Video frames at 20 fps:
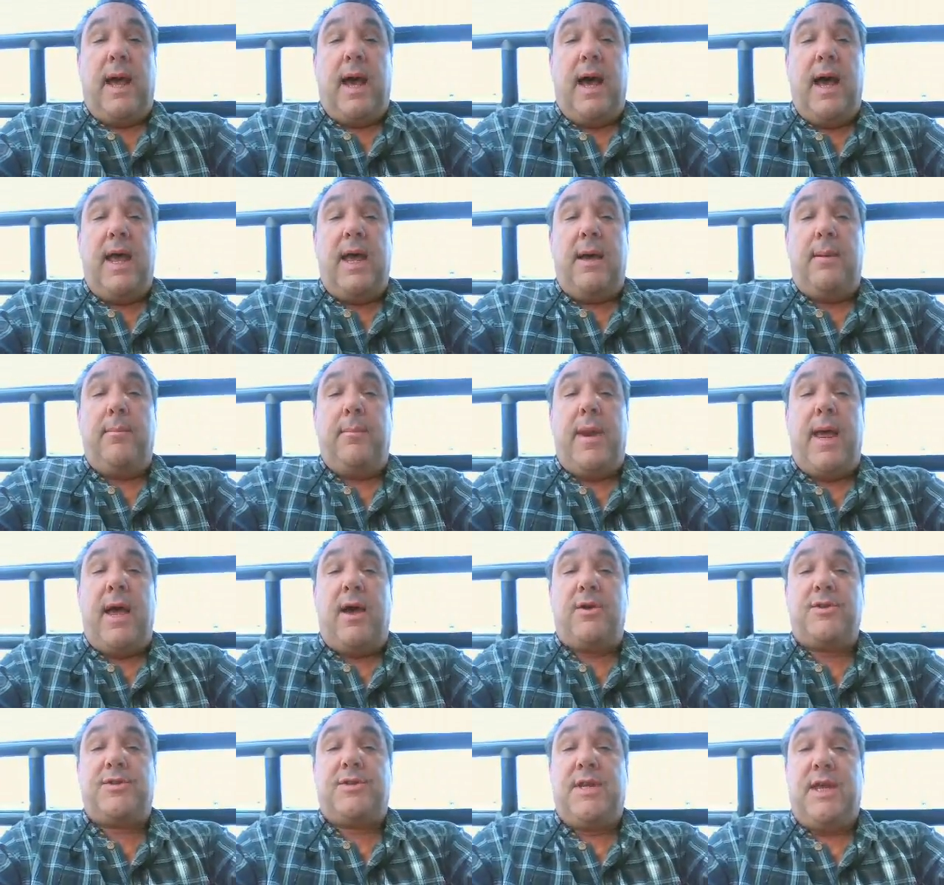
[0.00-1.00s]
I am
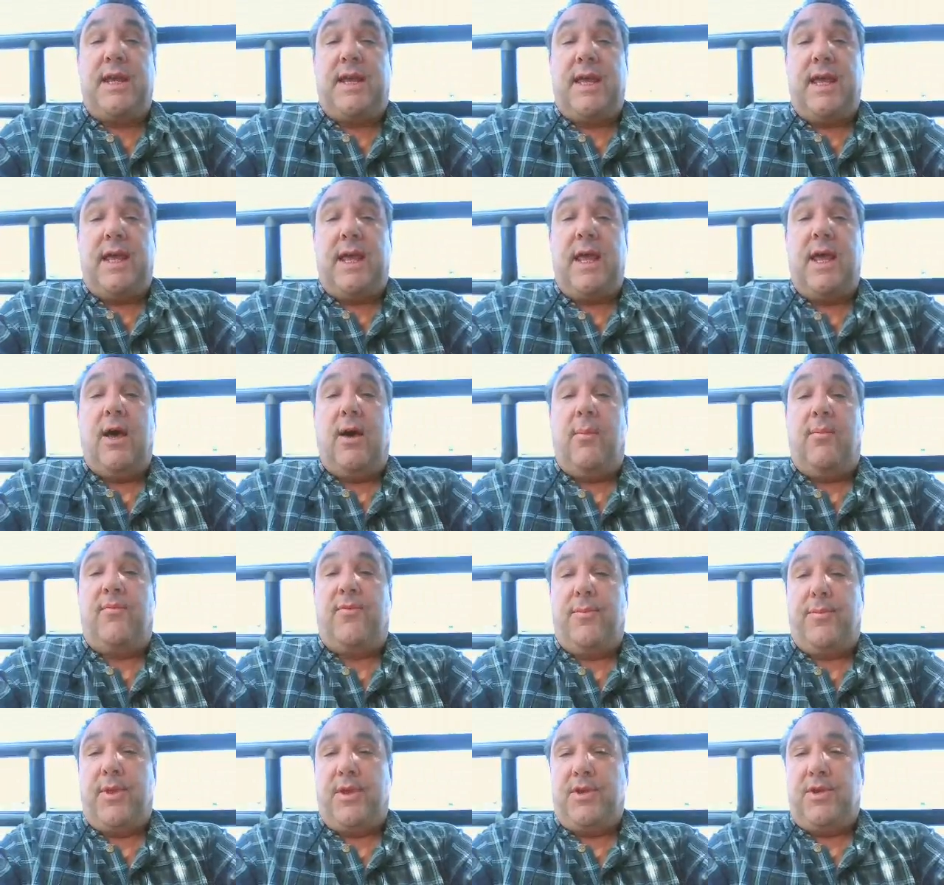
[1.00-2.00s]
now seeking help
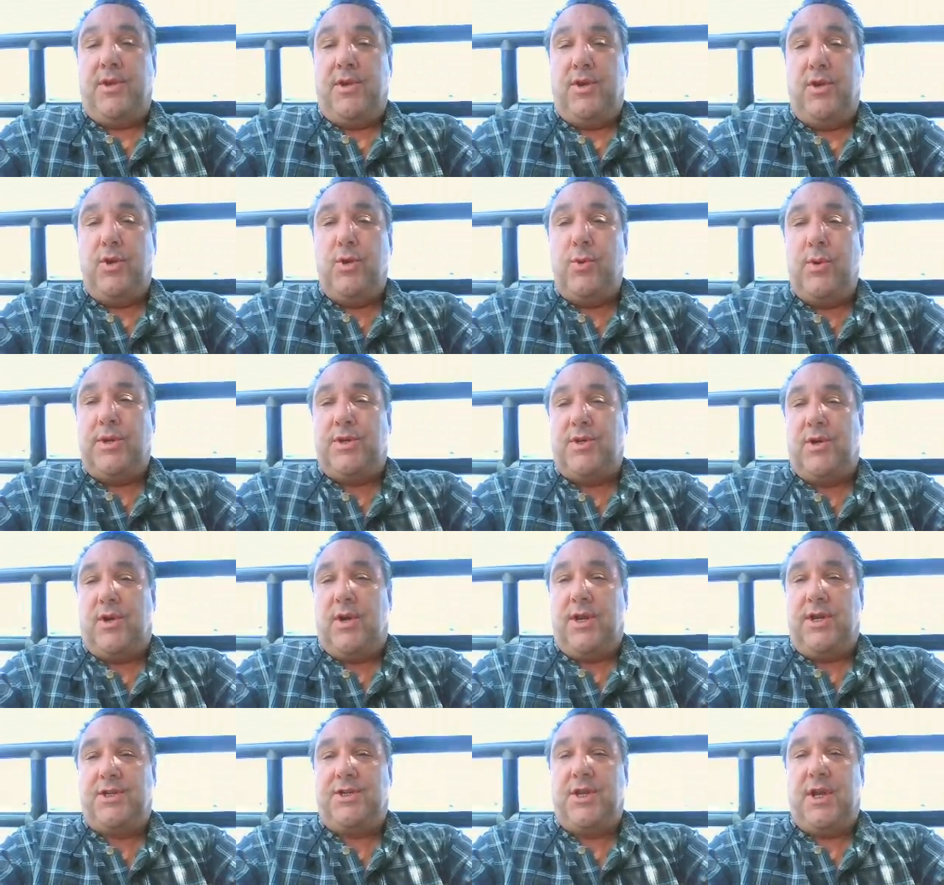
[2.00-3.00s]
from the new
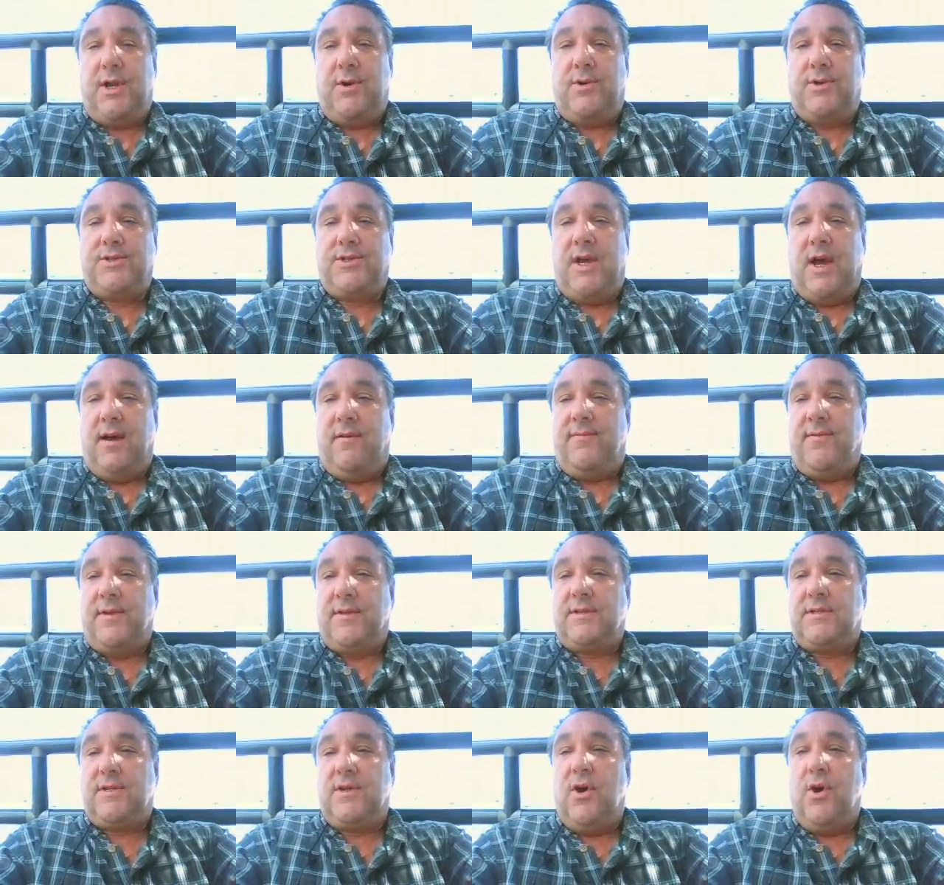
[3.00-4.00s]
Attorney General's
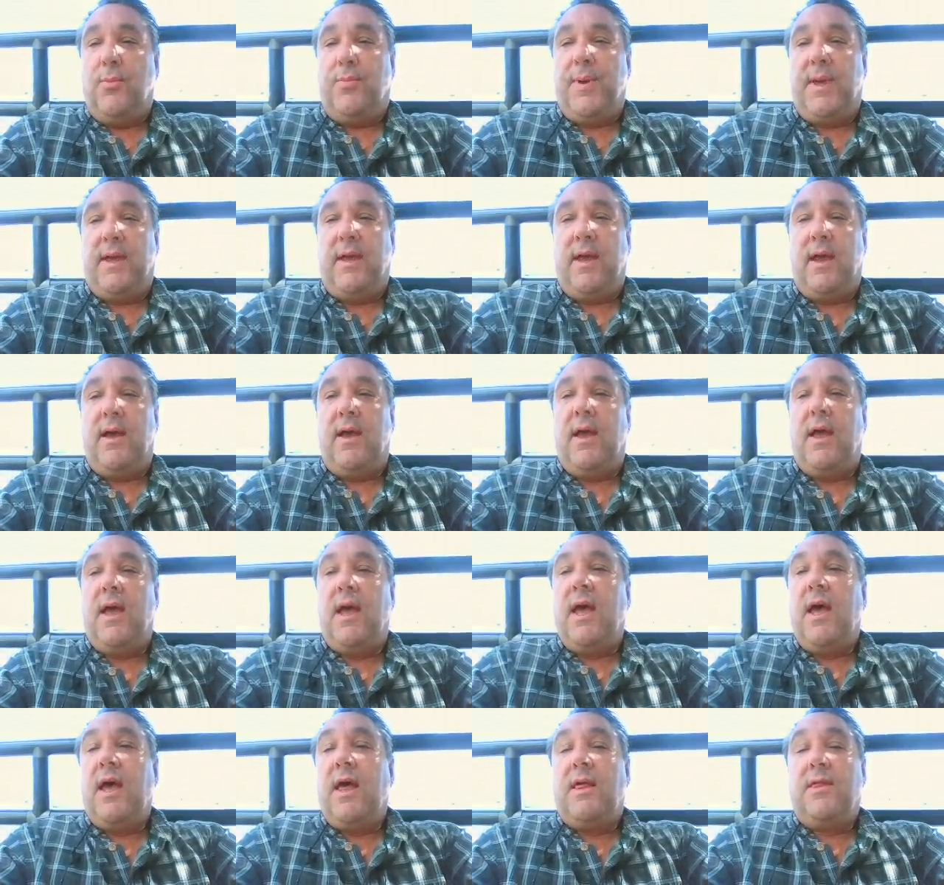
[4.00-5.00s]
office, hoping
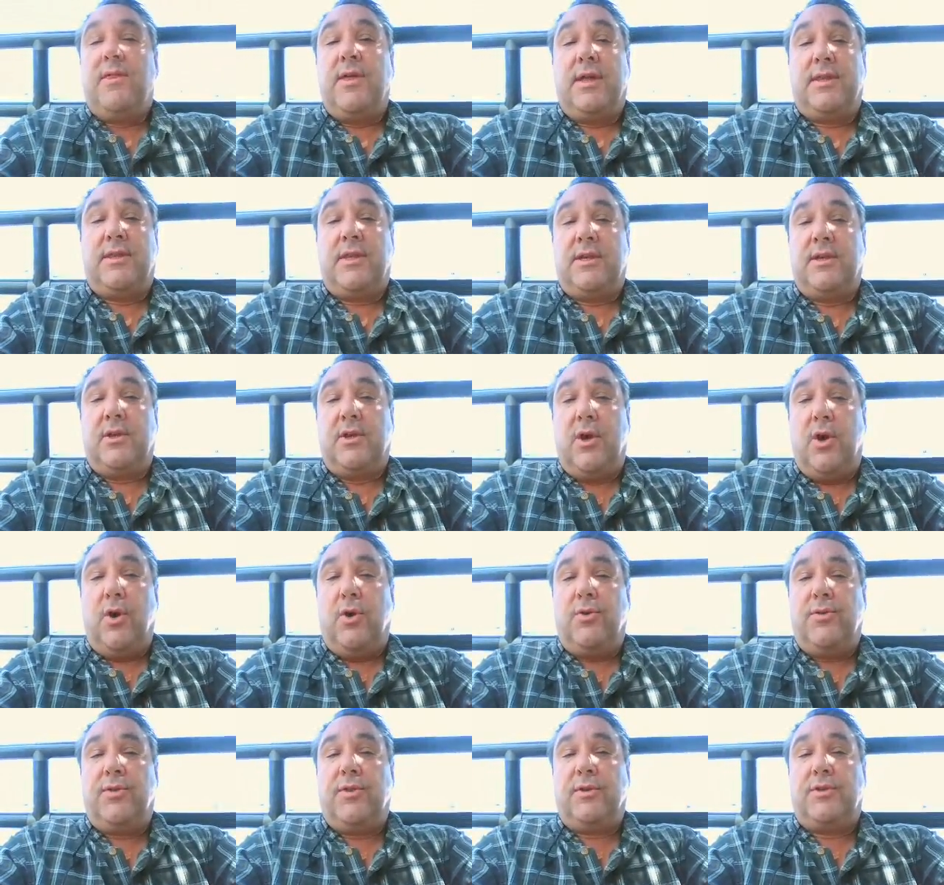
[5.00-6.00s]
that the
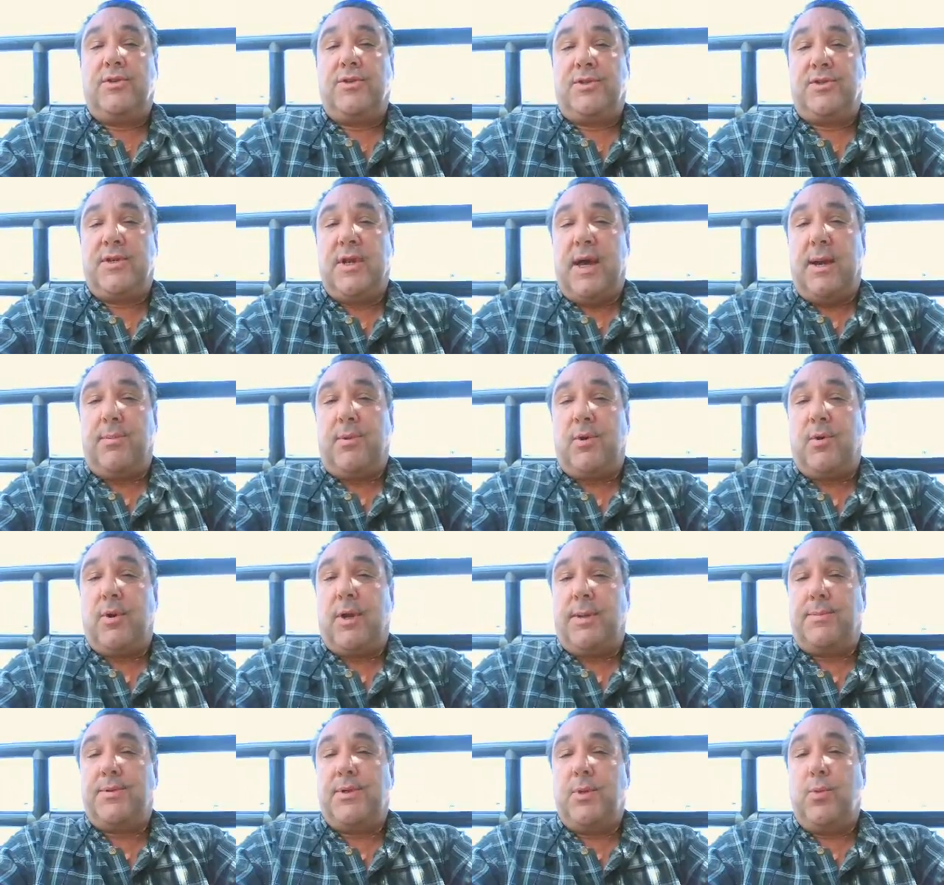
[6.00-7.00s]
oath to stop
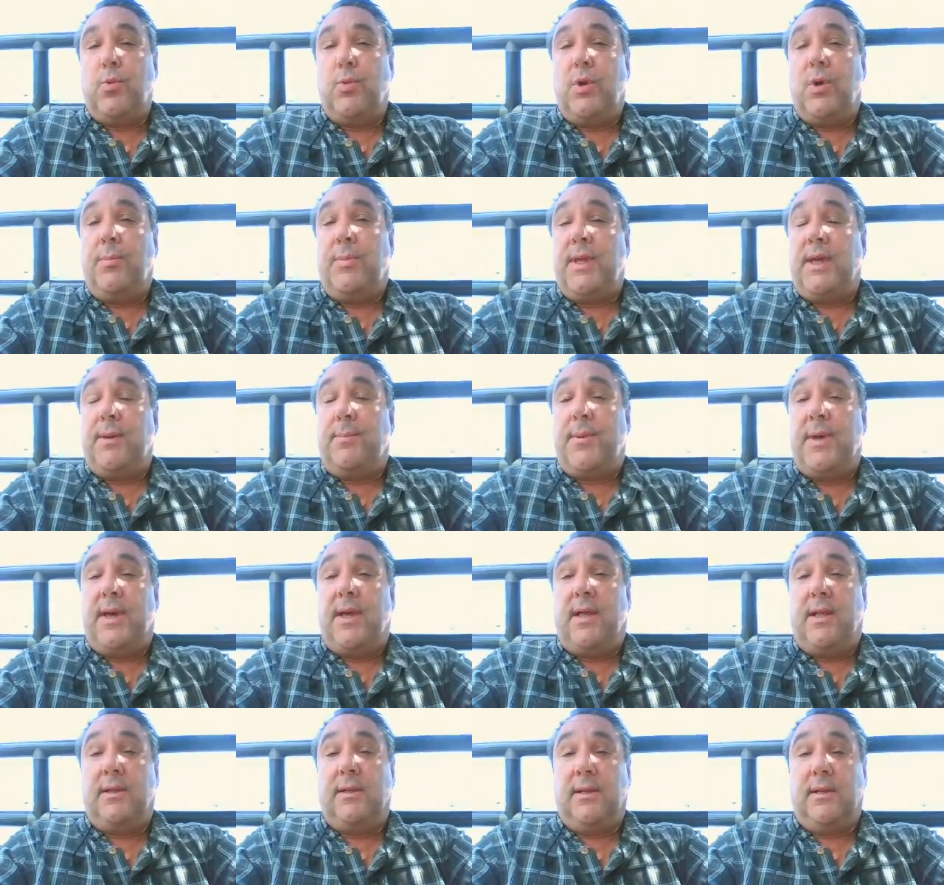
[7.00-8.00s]
corruption will be
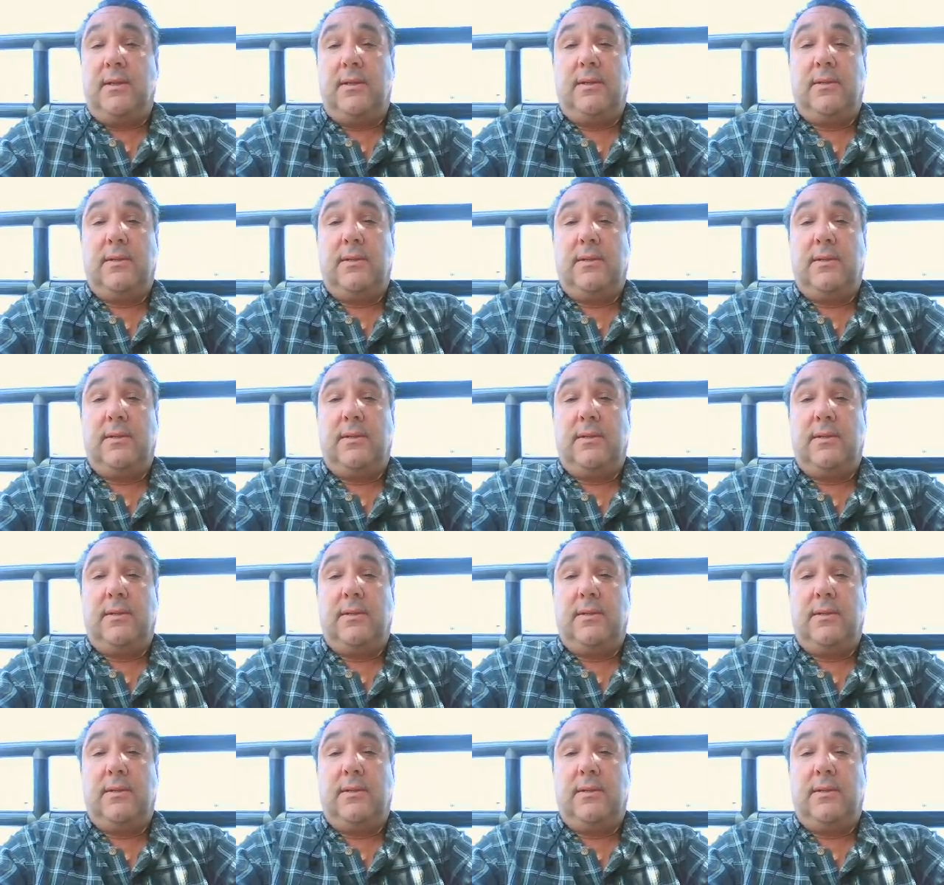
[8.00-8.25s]
upheld.